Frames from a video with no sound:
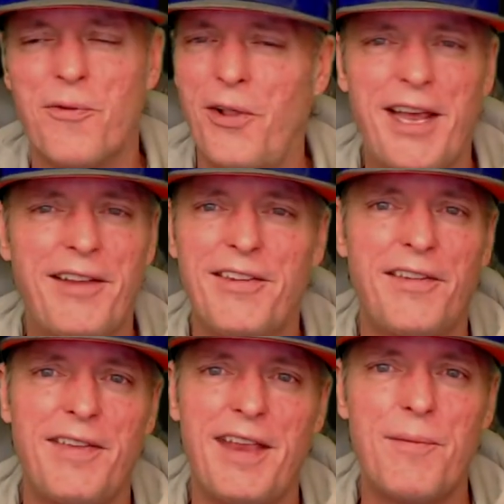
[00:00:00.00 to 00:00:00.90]
for like
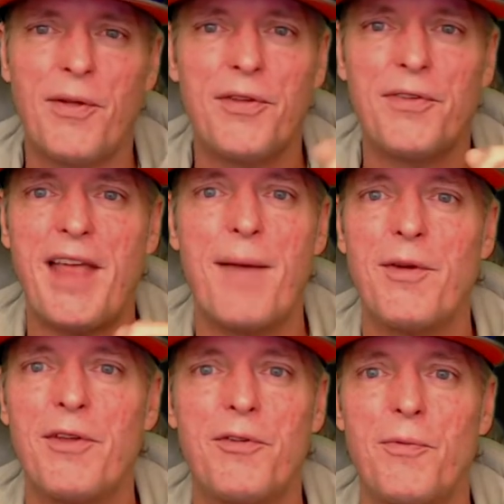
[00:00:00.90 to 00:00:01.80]
16 plus
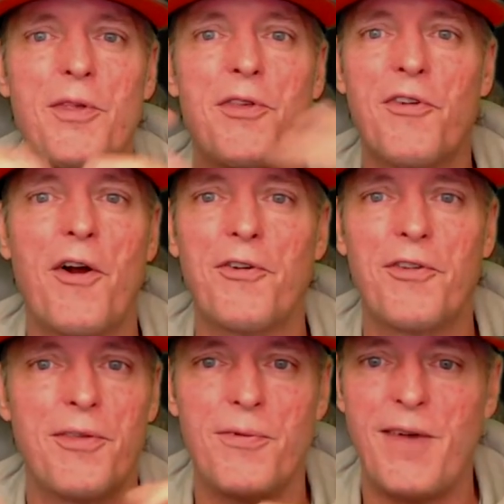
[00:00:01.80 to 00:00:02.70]
damage with
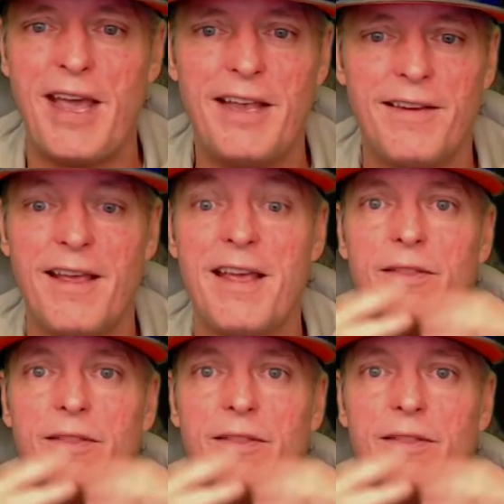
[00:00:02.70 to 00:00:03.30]
charge to the face.